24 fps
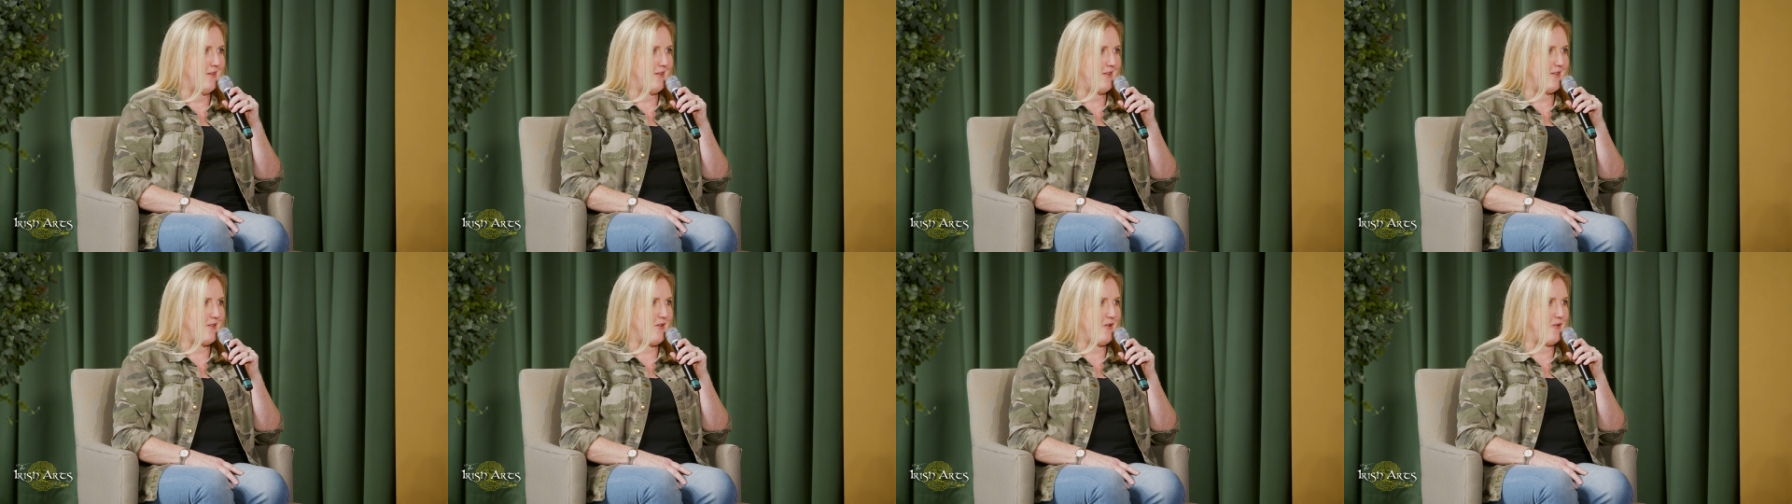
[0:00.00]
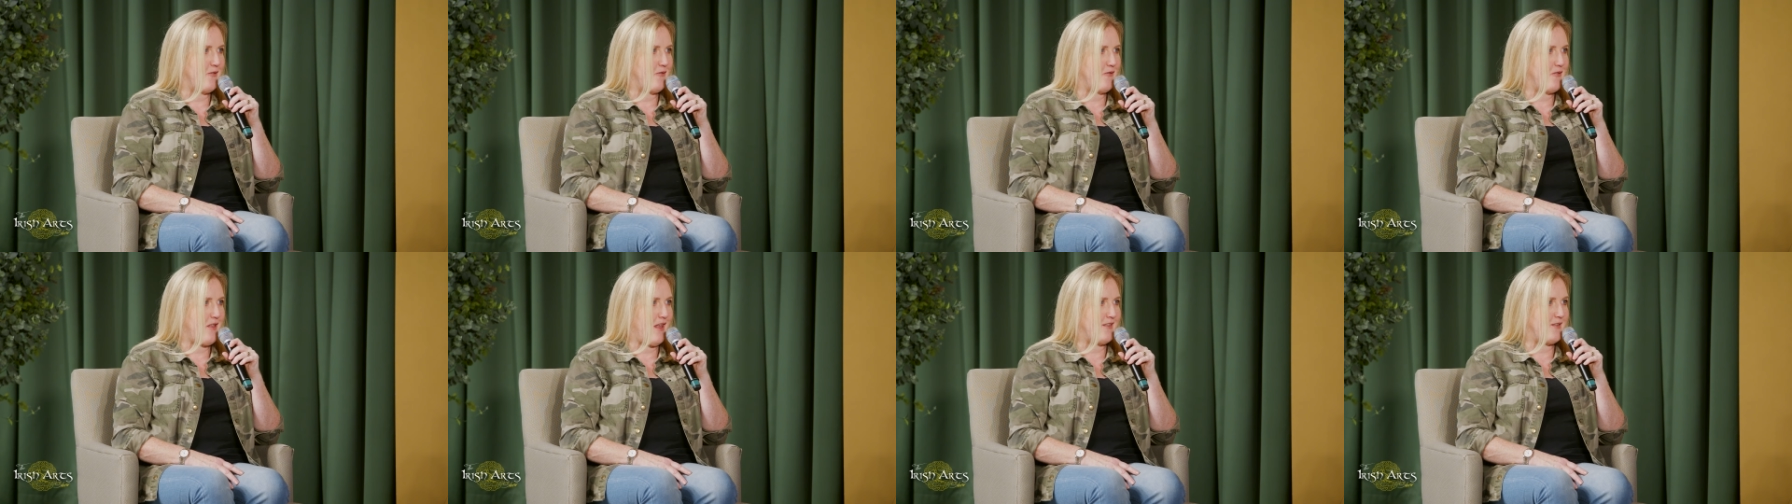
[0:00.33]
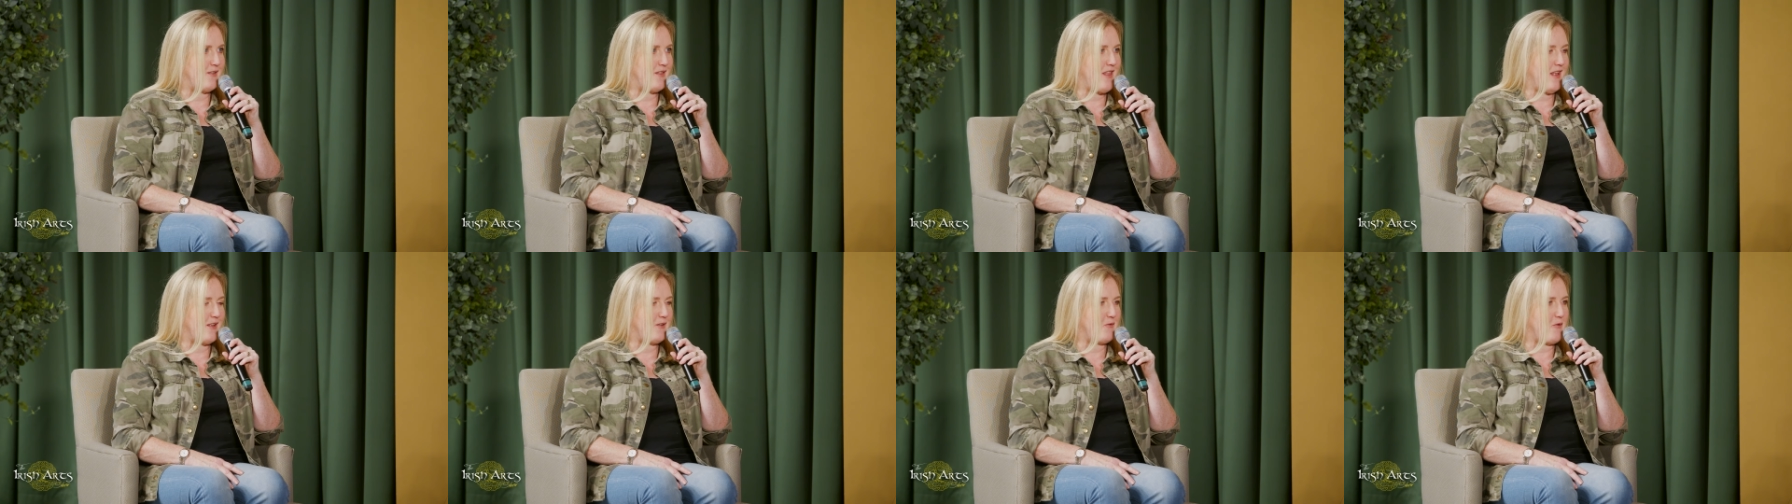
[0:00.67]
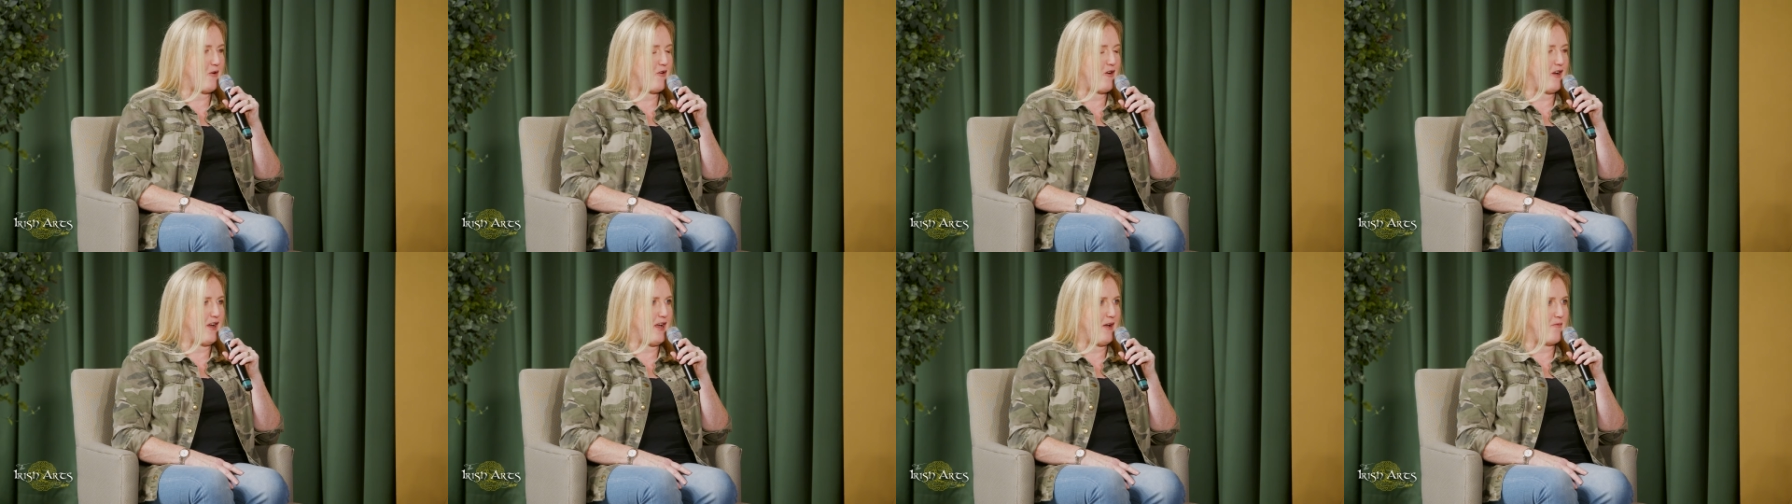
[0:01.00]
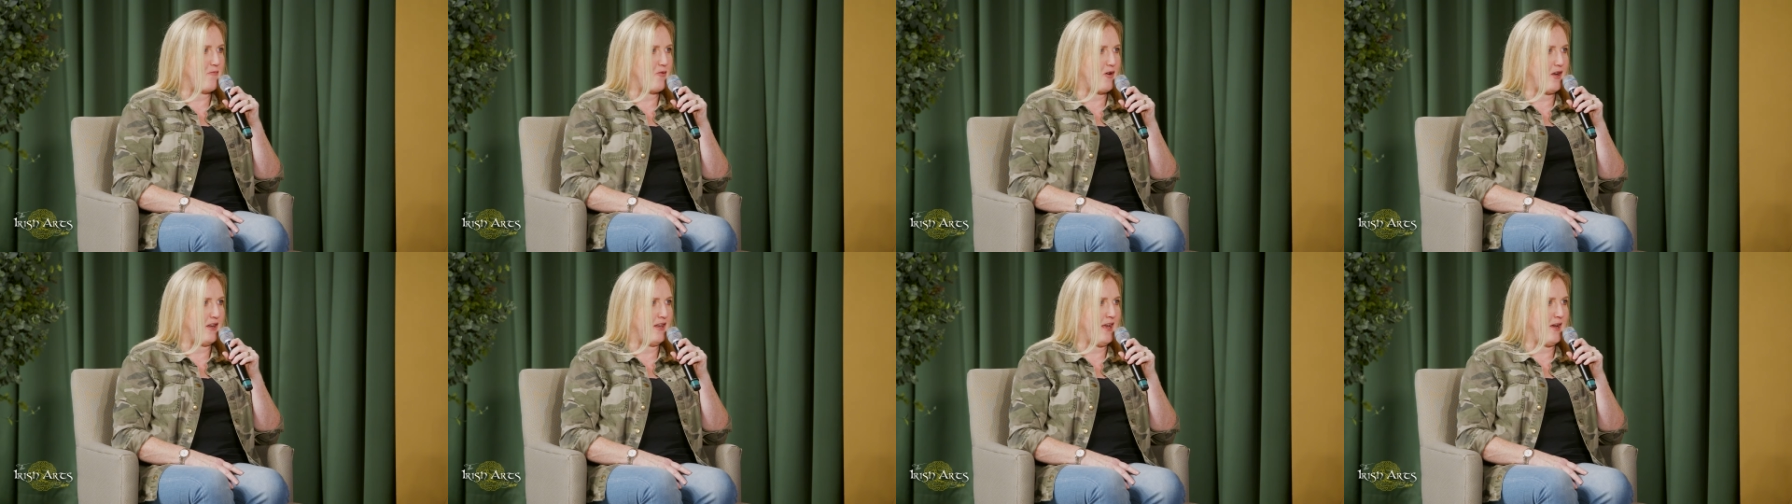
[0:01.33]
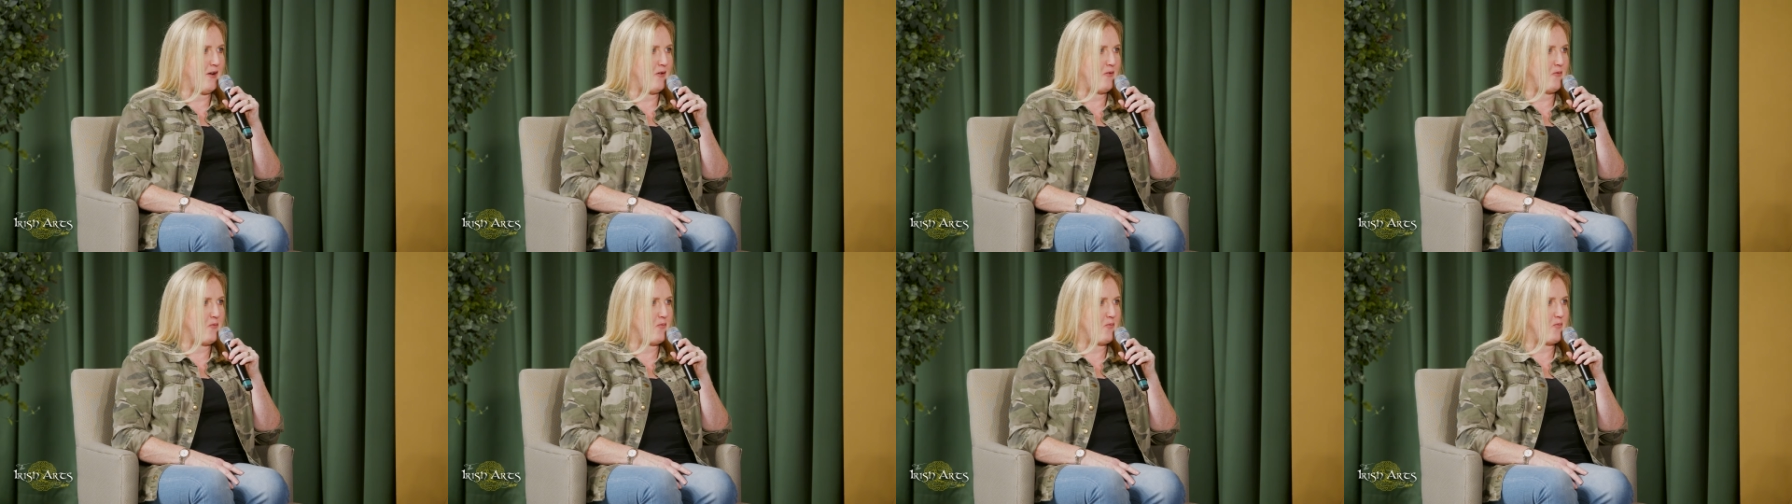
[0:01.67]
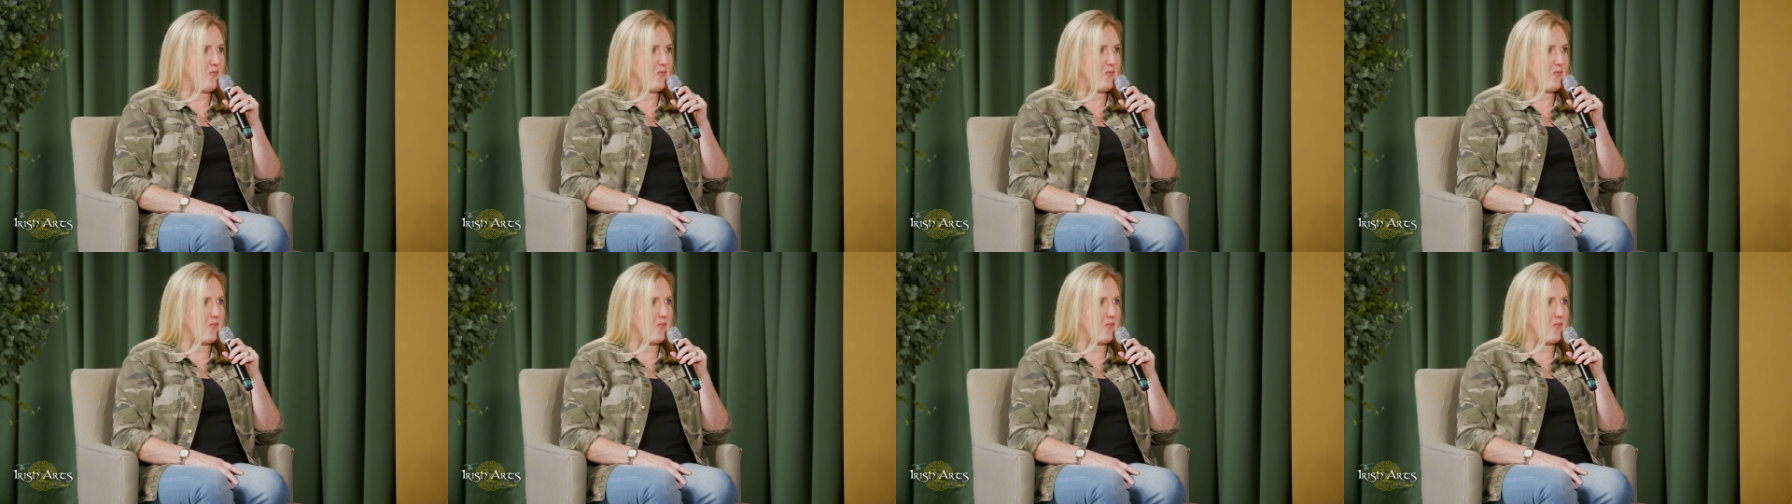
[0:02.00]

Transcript: So that's where I am right now.